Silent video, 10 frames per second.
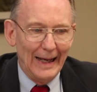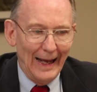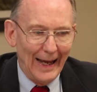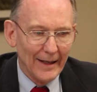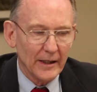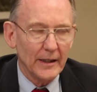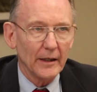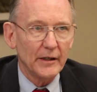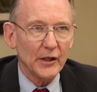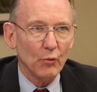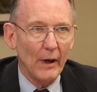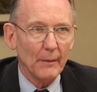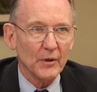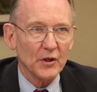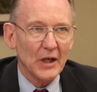had to get these
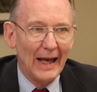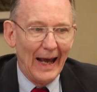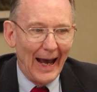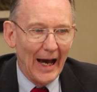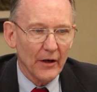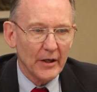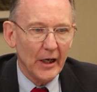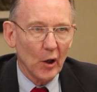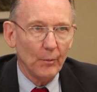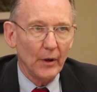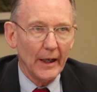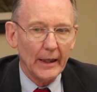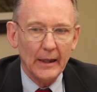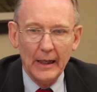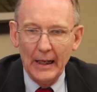weapons out of the airplane.